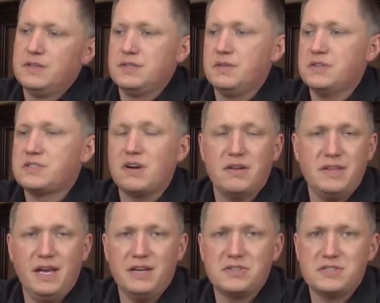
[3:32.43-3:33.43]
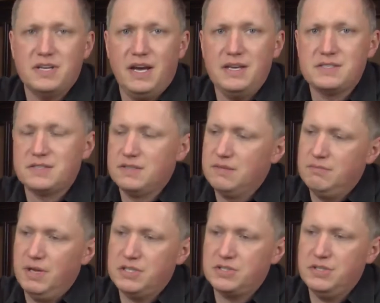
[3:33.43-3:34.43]
So to start the exercise,
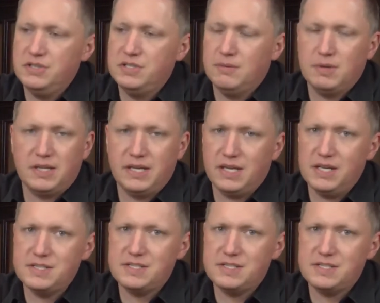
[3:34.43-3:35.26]
make sure you double click on